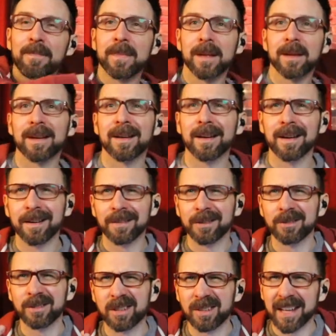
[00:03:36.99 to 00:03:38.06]
Their
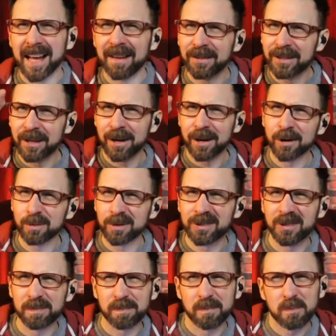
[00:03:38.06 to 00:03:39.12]
little avatar will
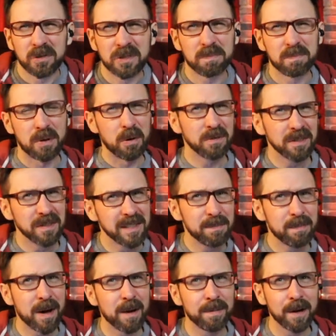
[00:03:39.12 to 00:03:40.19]
supposedly
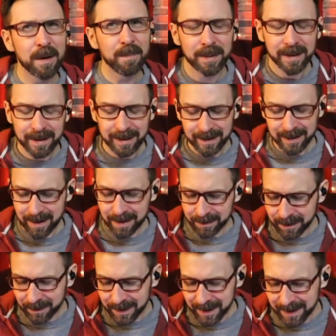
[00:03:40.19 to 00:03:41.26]
pop up on the
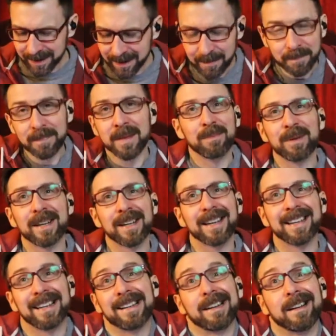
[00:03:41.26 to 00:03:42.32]
thing, but
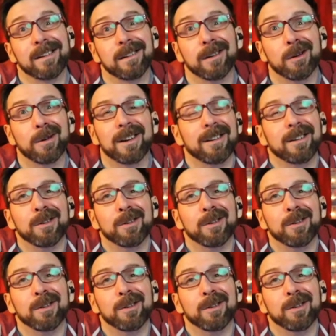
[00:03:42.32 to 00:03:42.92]
I don't know.